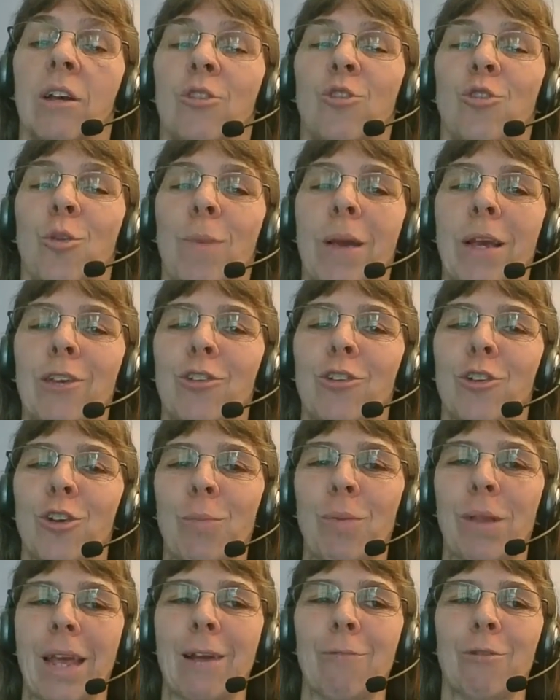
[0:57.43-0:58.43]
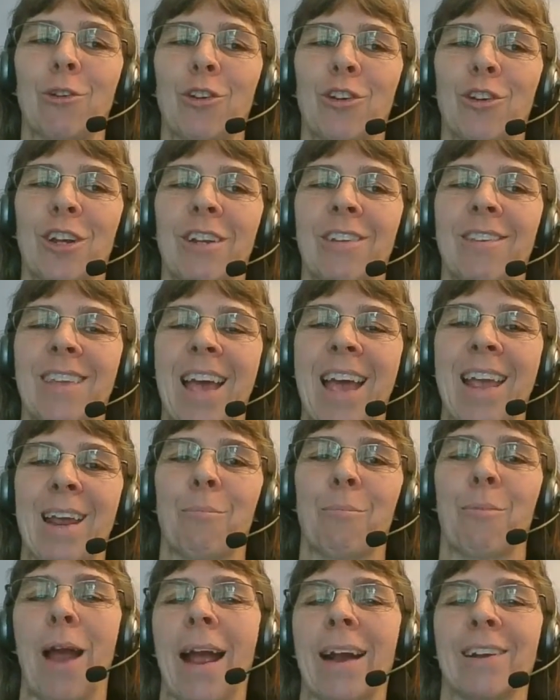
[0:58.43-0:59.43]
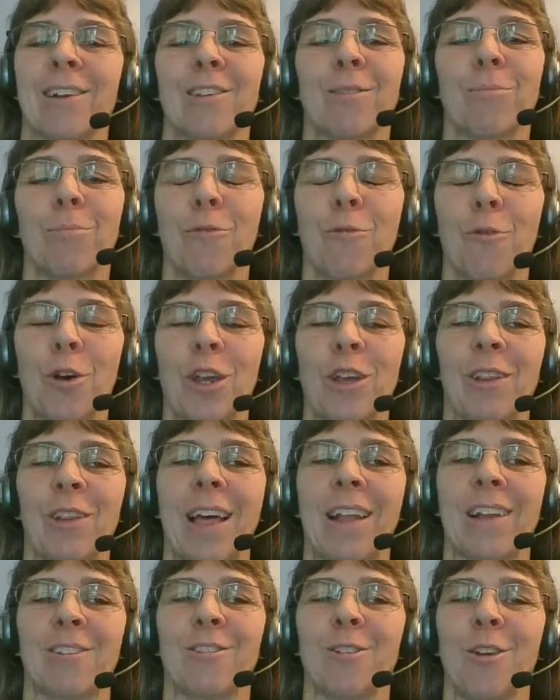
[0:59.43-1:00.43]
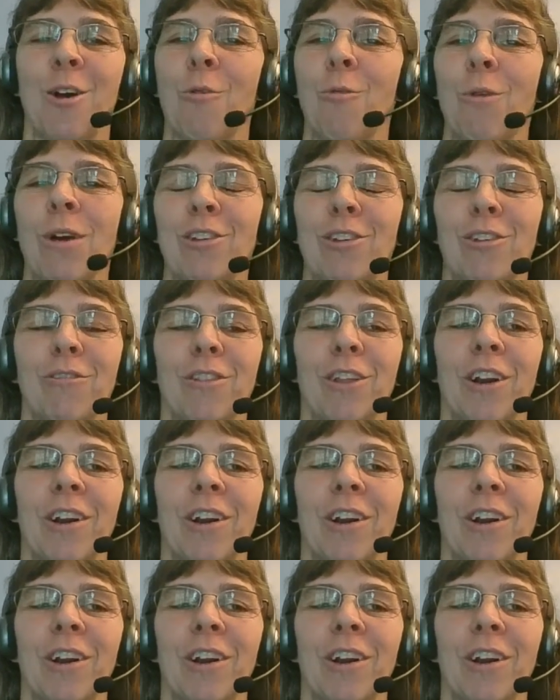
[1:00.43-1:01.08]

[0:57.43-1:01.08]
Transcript: So make sure you plan what you're going to say and practice before you let us know what you've